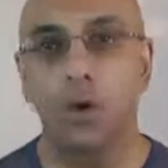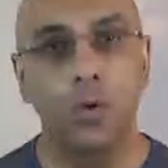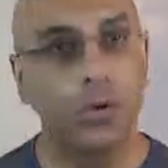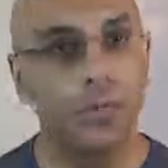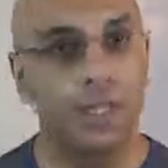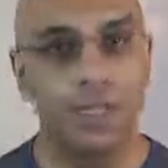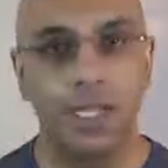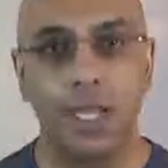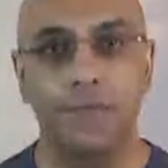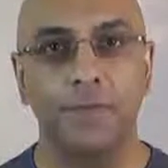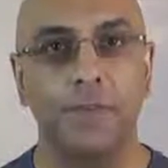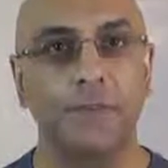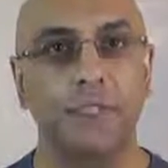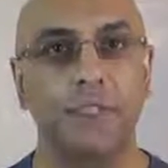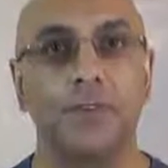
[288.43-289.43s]
all that's left
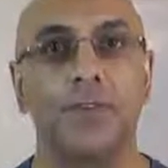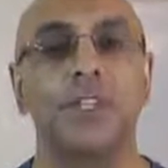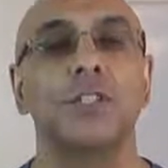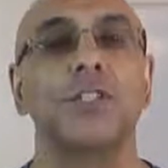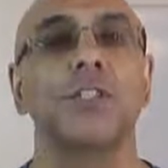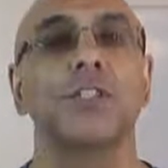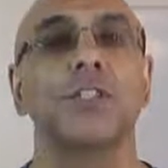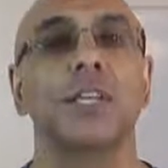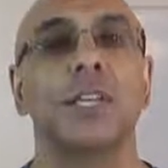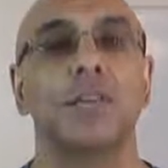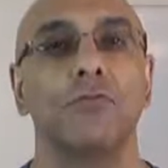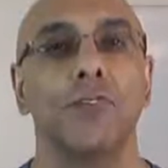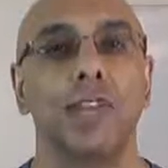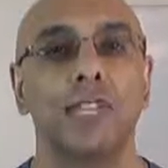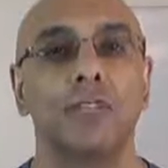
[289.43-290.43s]
for you to do is just to
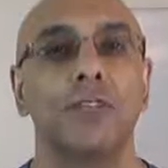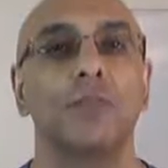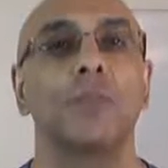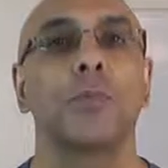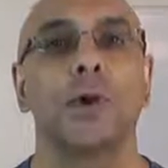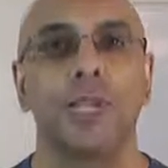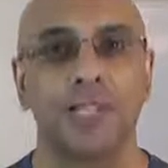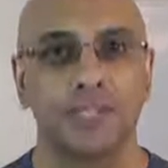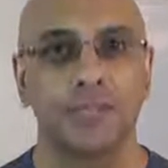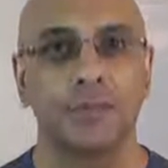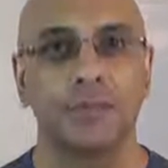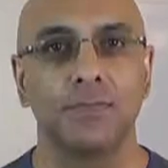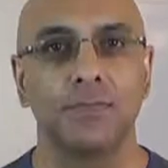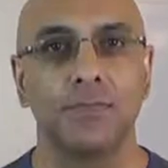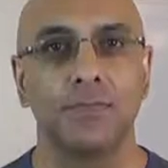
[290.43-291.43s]
get ready to embrace
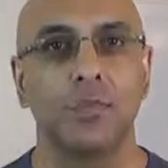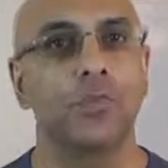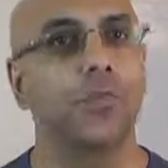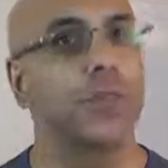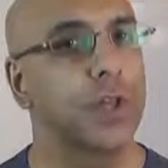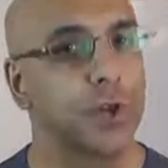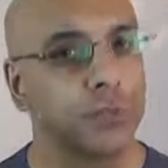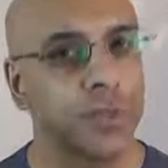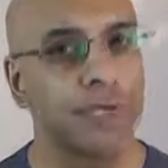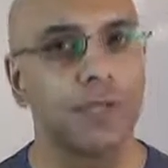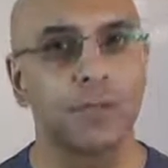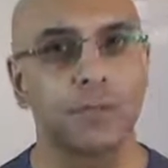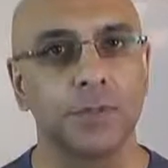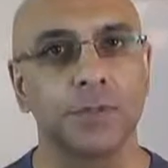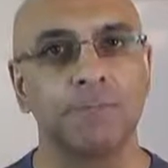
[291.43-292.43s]
them with open
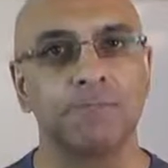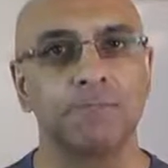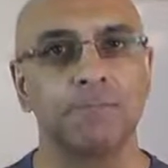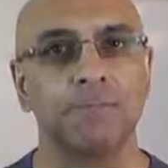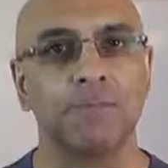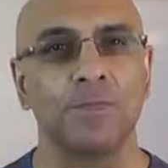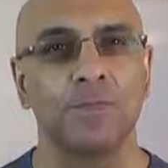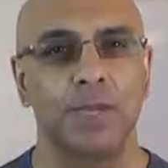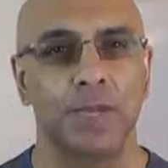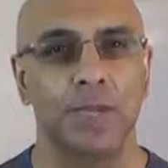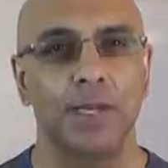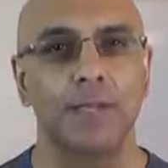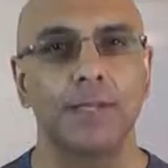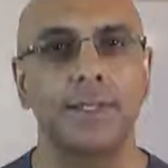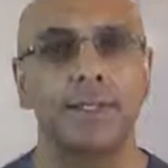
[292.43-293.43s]
arms.
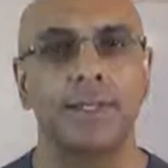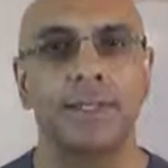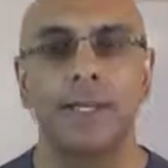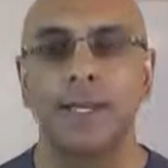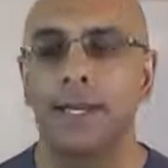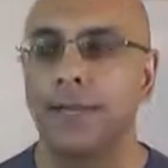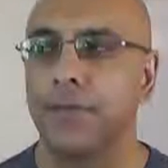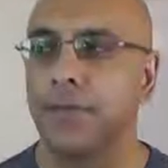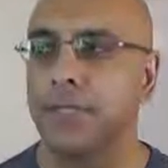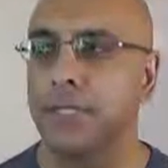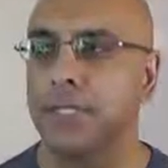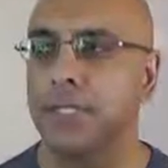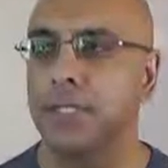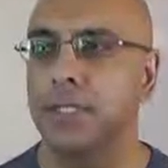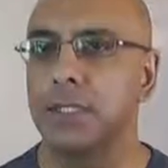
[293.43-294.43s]
Okay,
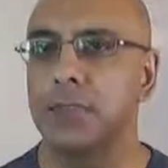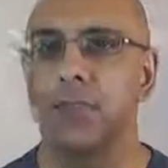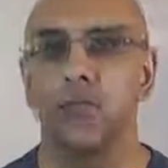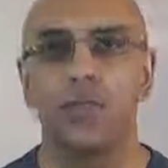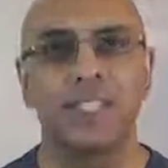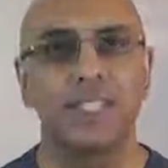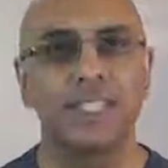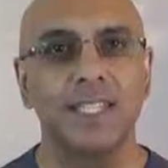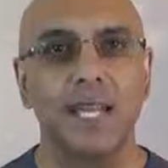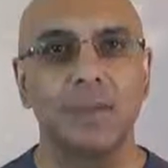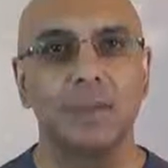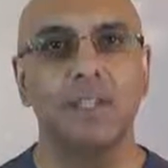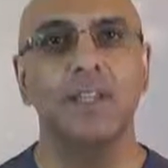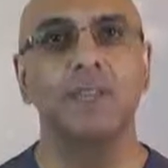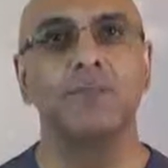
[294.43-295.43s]
this
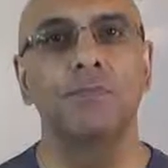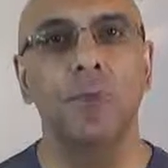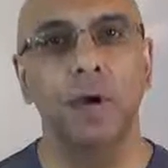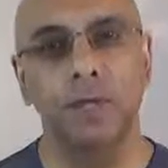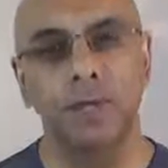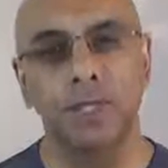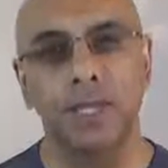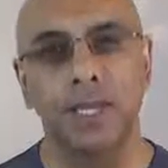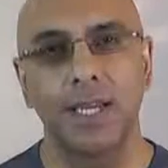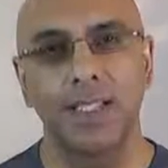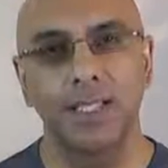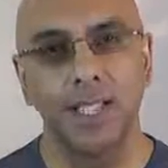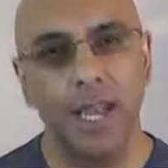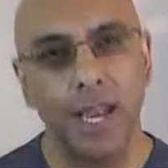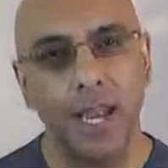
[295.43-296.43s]
receptive mode
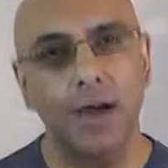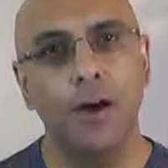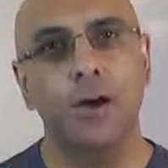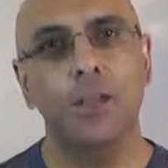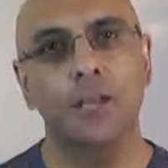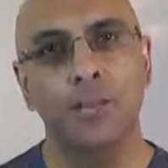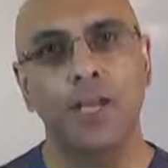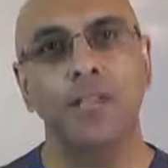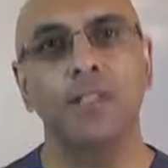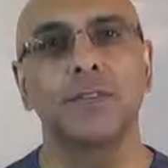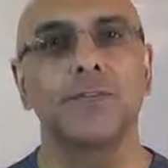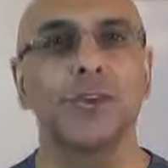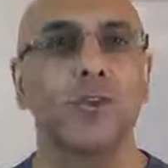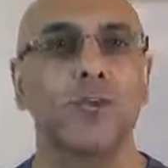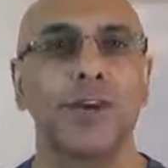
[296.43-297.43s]
is the last
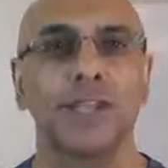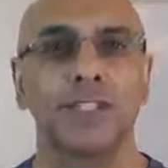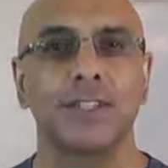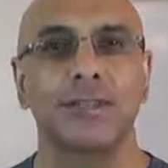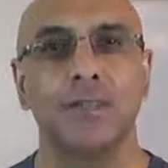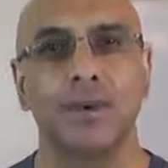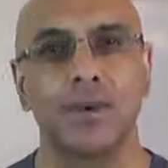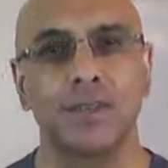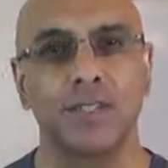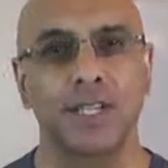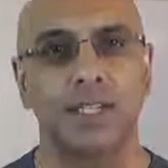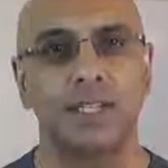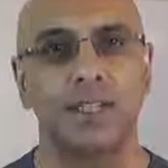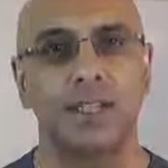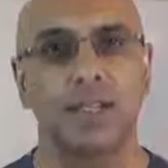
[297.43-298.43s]
piece of the creative
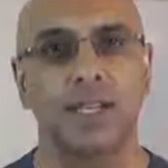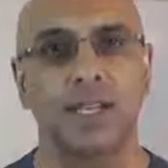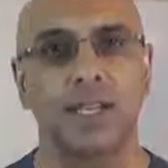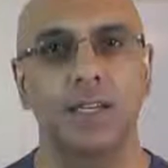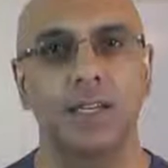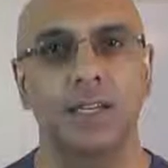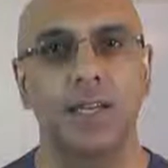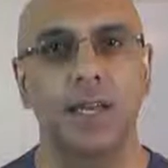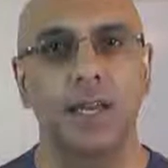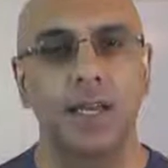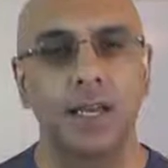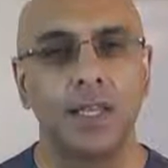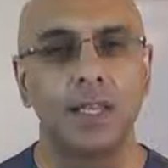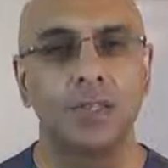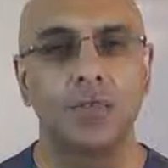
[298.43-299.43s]
process. Okay,
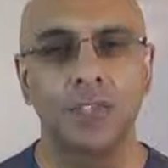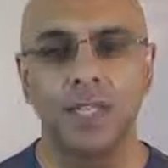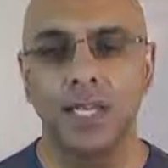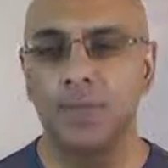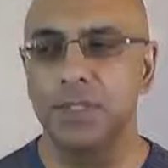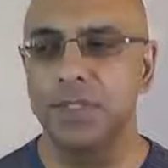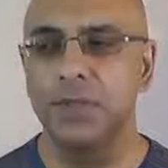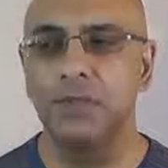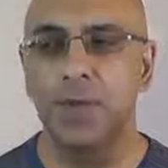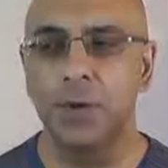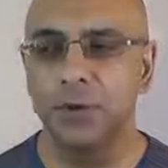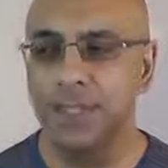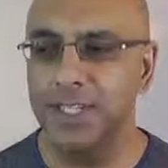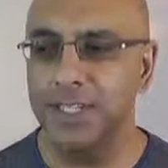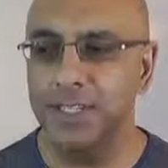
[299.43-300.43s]
The receptive
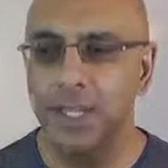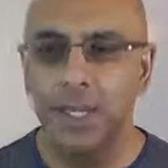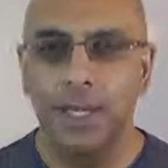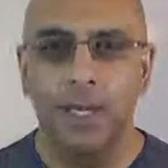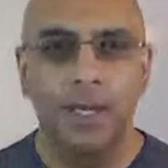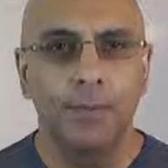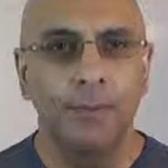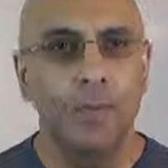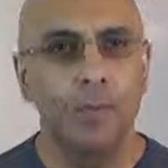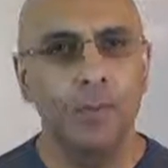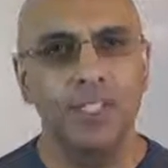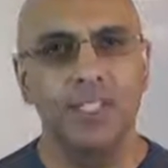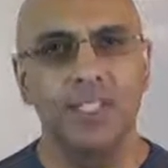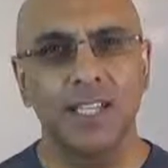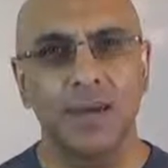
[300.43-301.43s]
mode is more
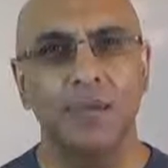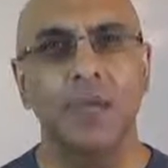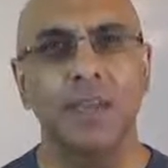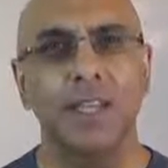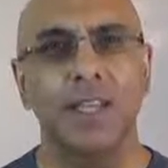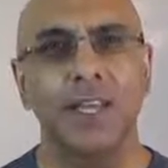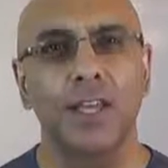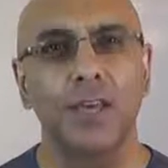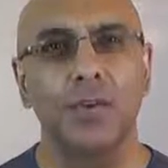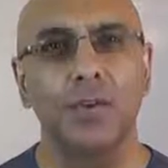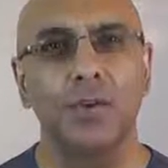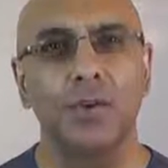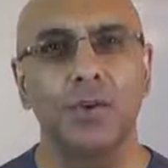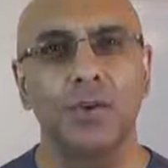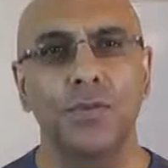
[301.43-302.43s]
something that
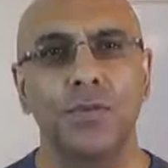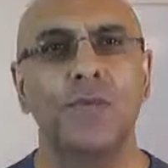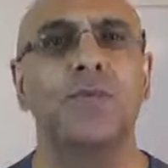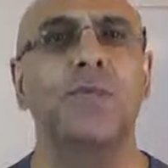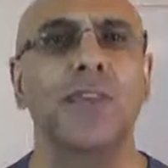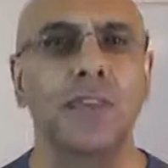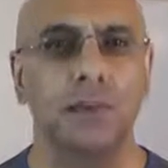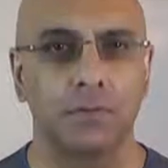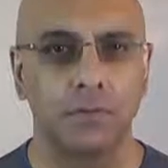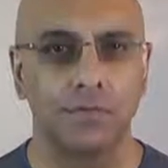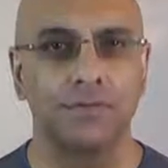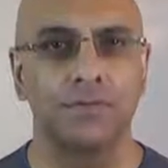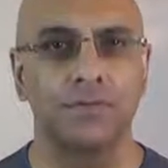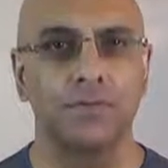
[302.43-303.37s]
you feel